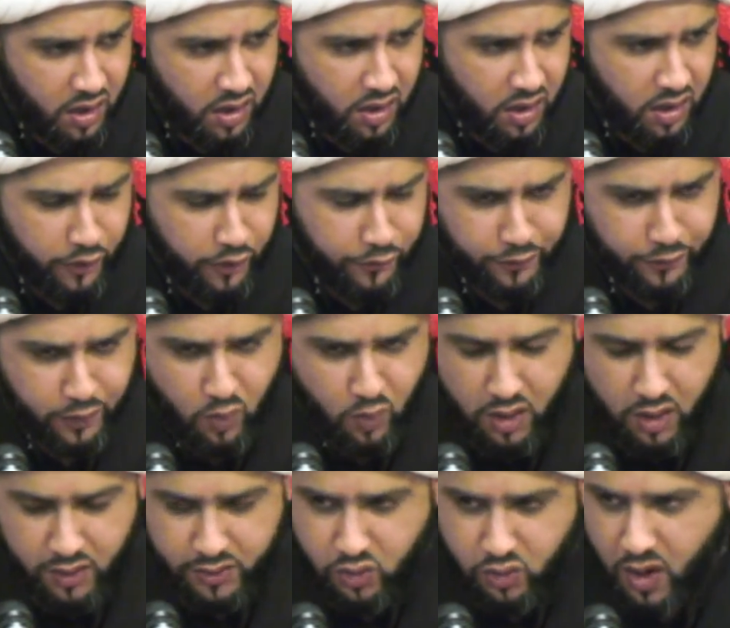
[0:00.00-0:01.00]
If you
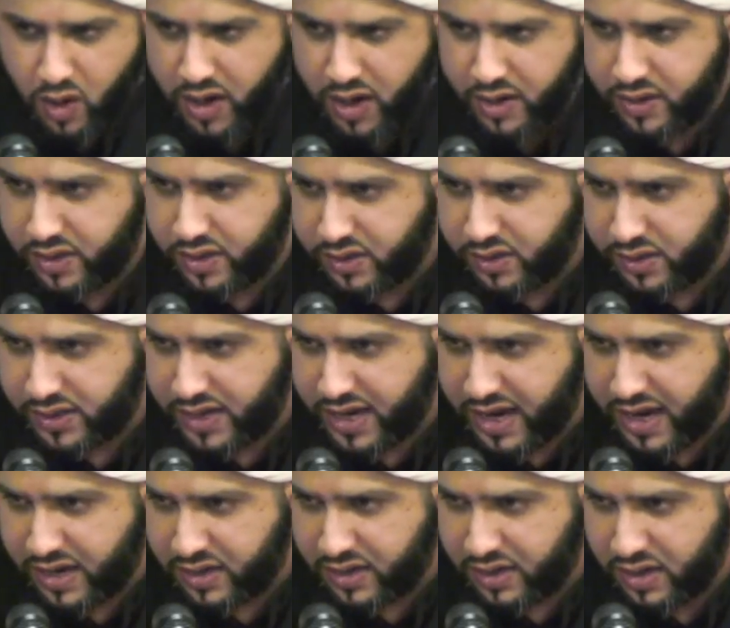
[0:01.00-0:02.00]
want to
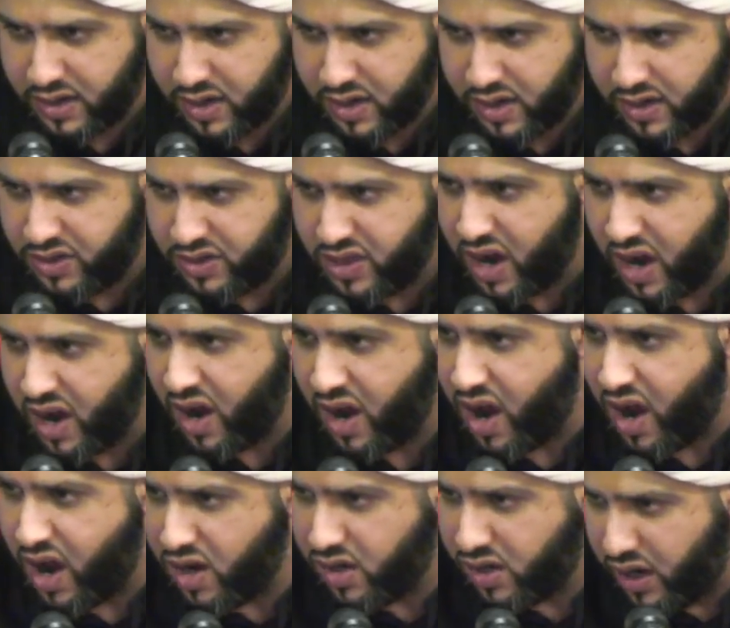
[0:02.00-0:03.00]
understand the
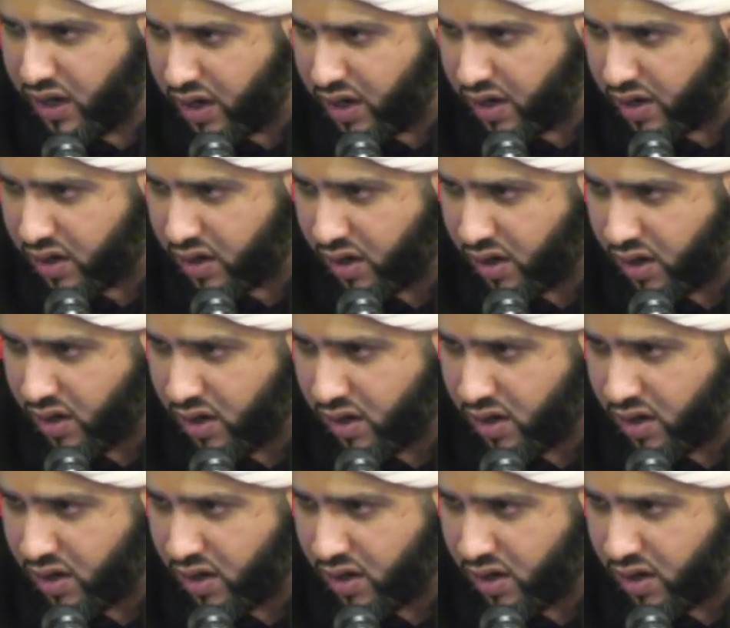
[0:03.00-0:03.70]
hunger